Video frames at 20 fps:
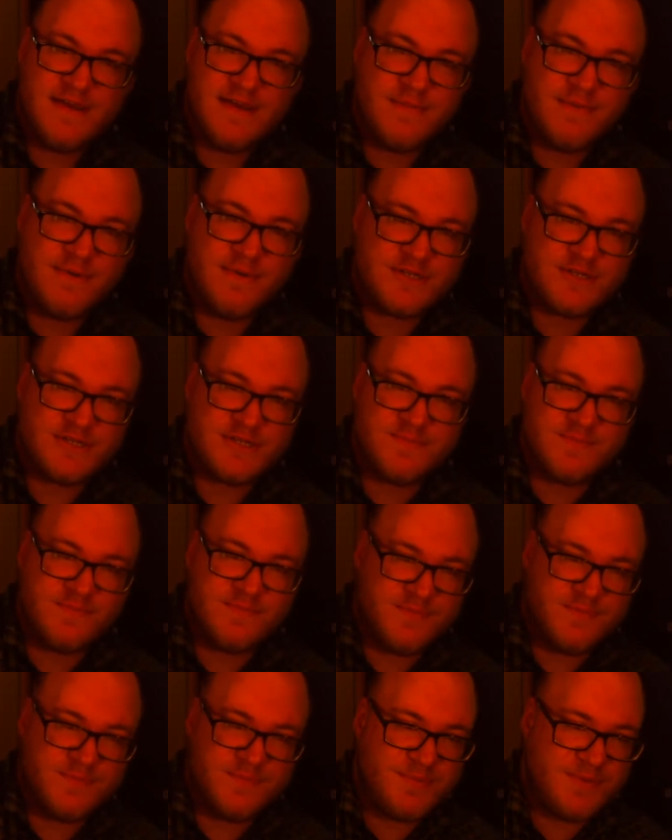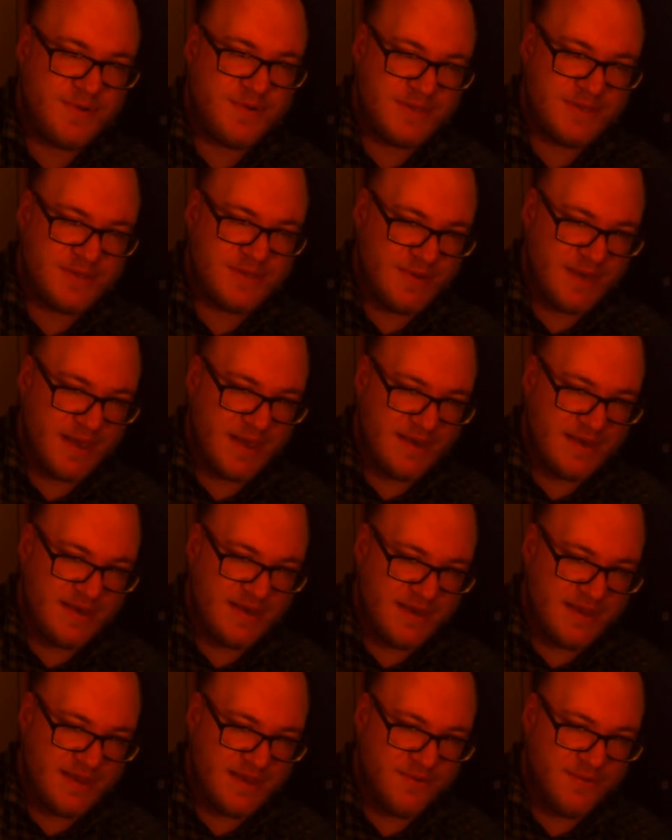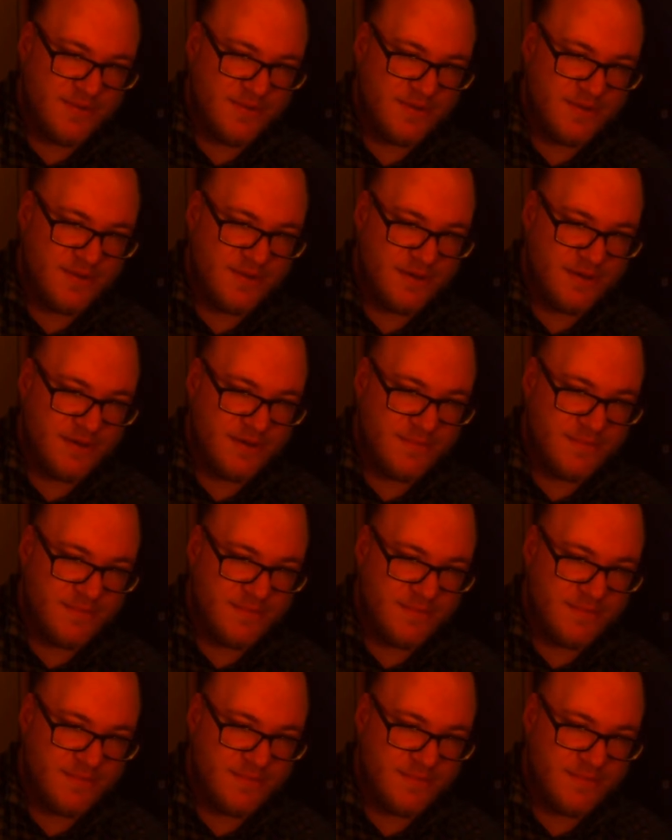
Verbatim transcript: Or just put some content out, um,